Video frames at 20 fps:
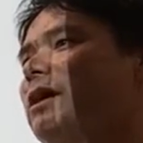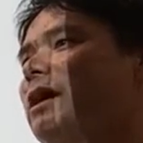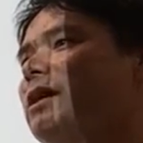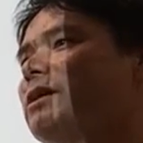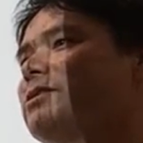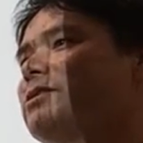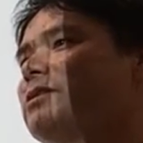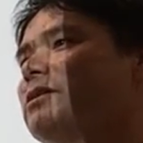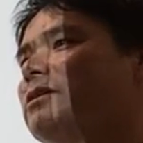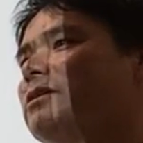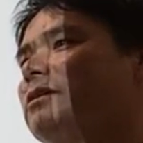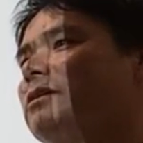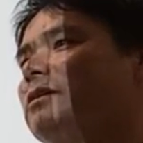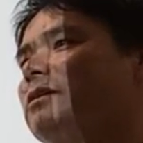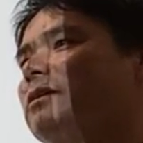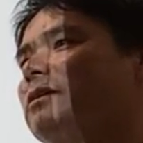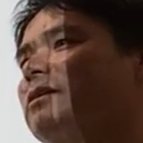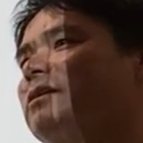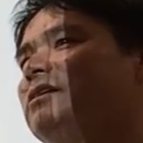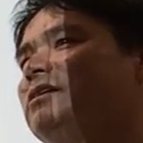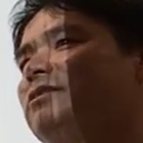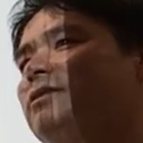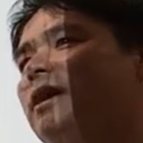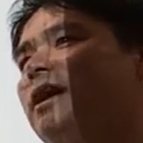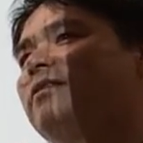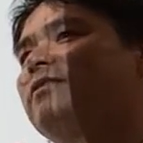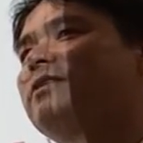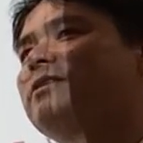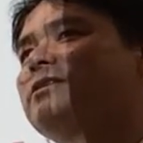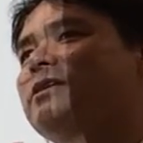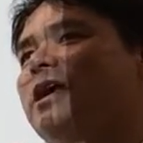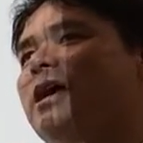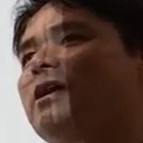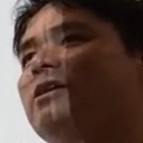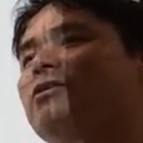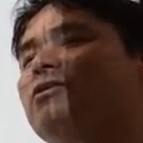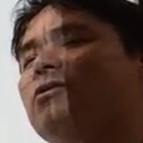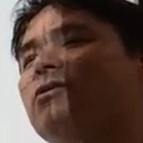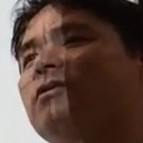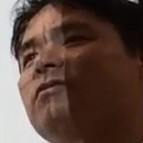reaction? Did you have this
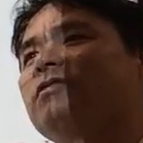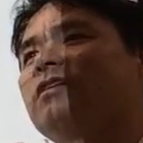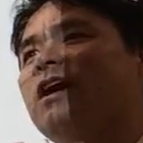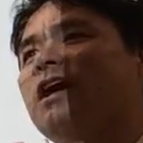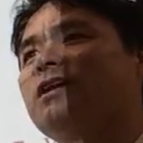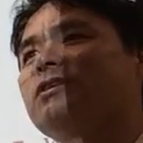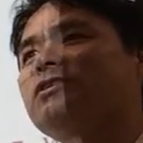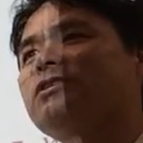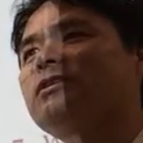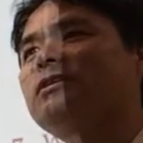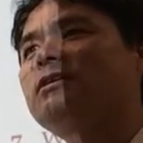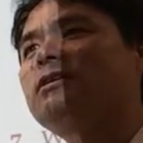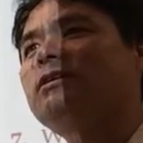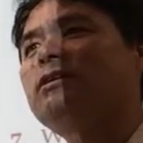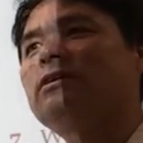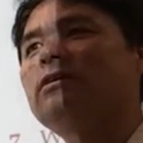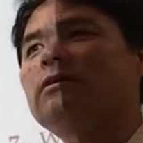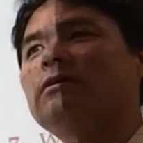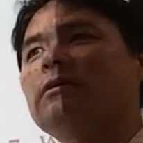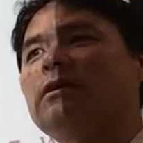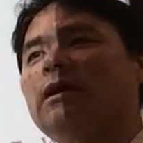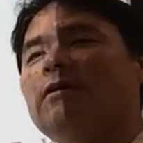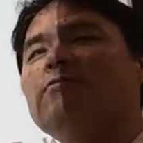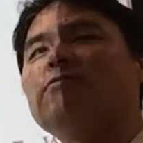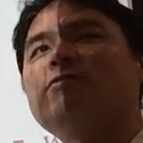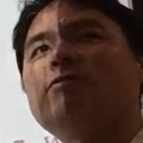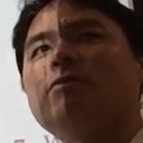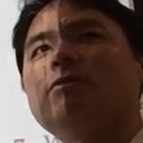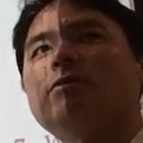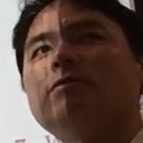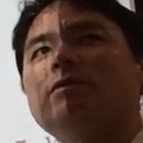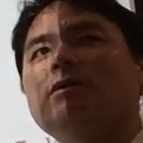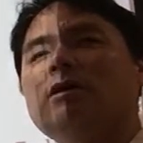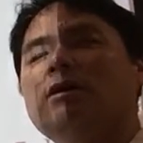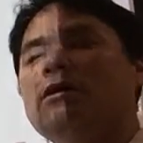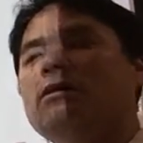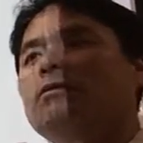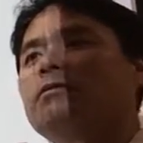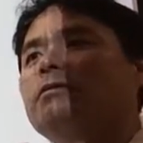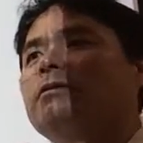category of reaction in your Chem 4?
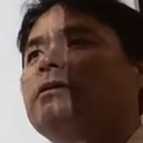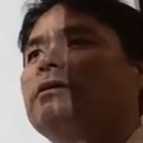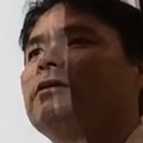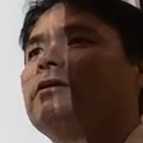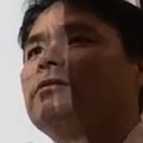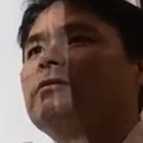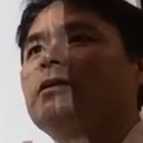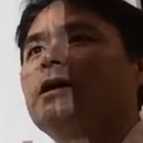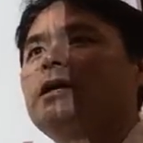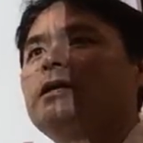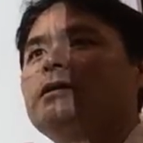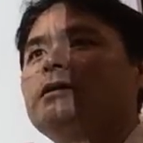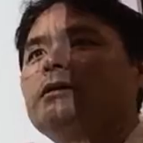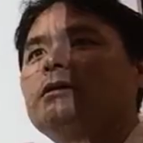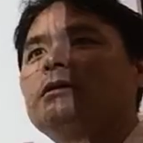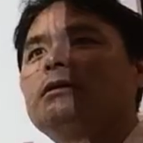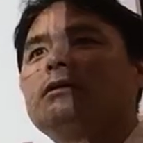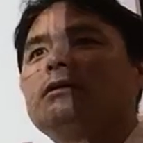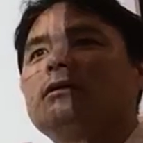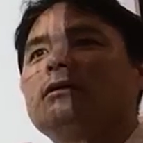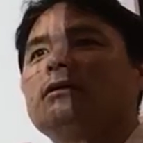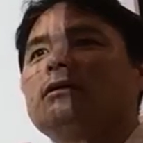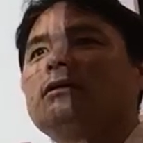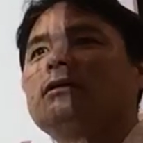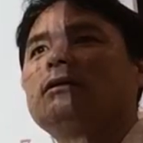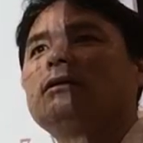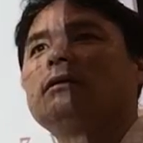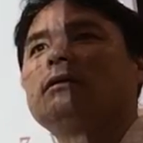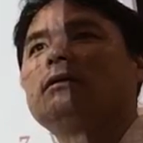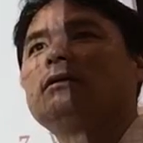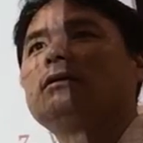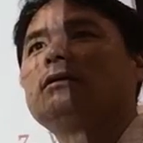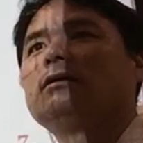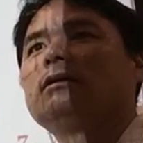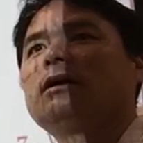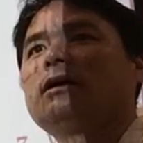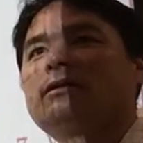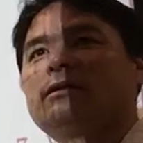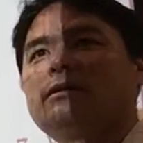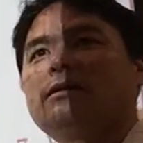No, right?
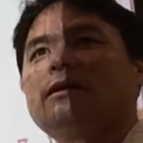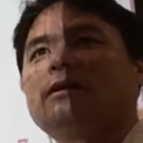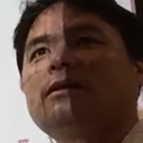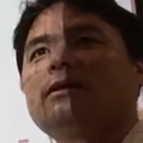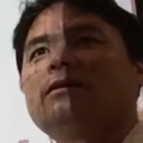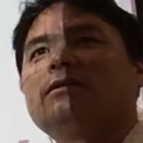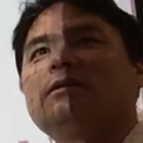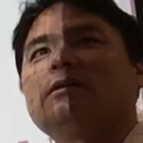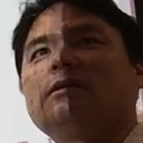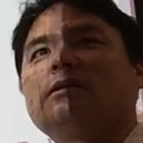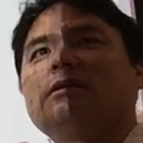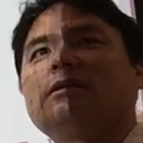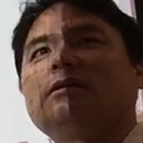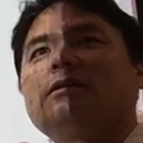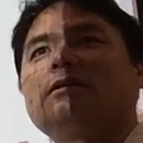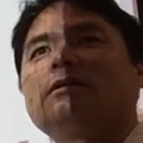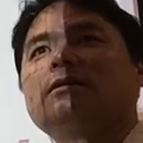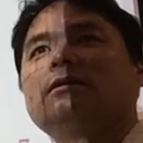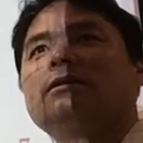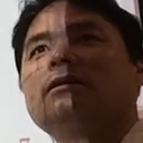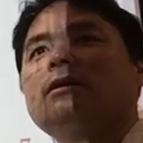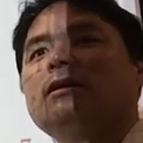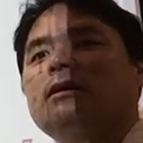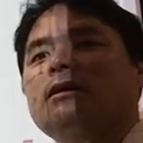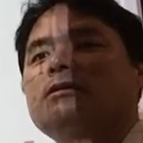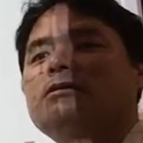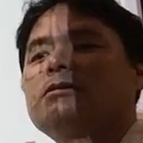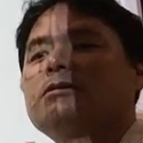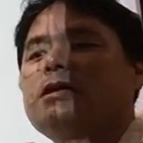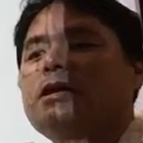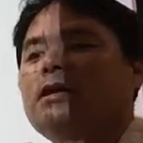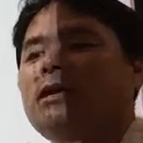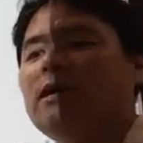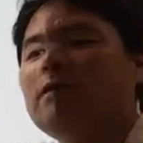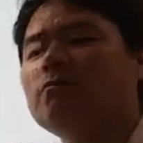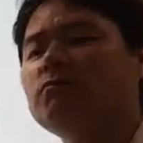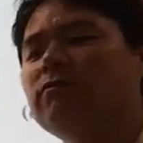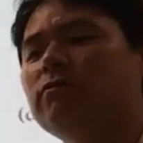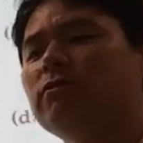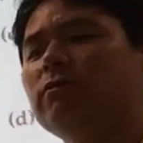I think you didn't. And so that
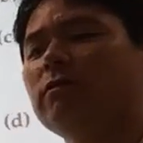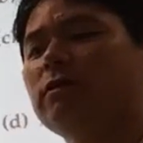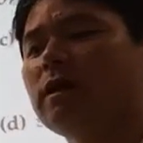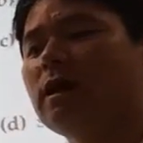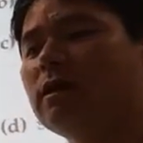Chem 4